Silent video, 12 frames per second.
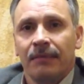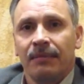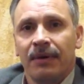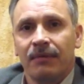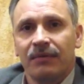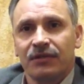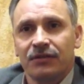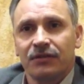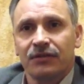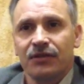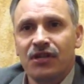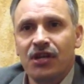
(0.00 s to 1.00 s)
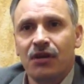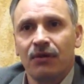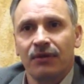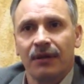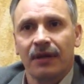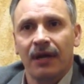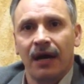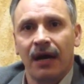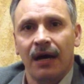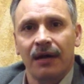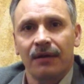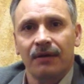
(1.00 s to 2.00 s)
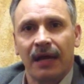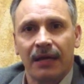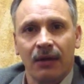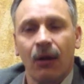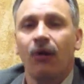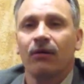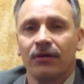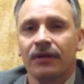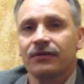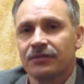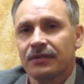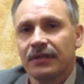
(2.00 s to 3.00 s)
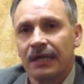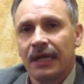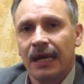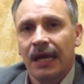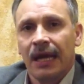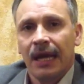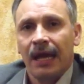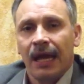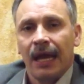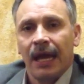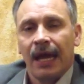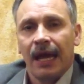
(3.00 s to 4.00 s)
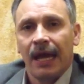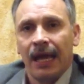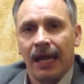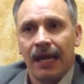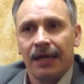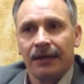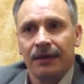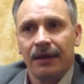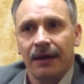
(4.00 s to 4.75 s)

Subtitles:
but we just knew that God had called us. And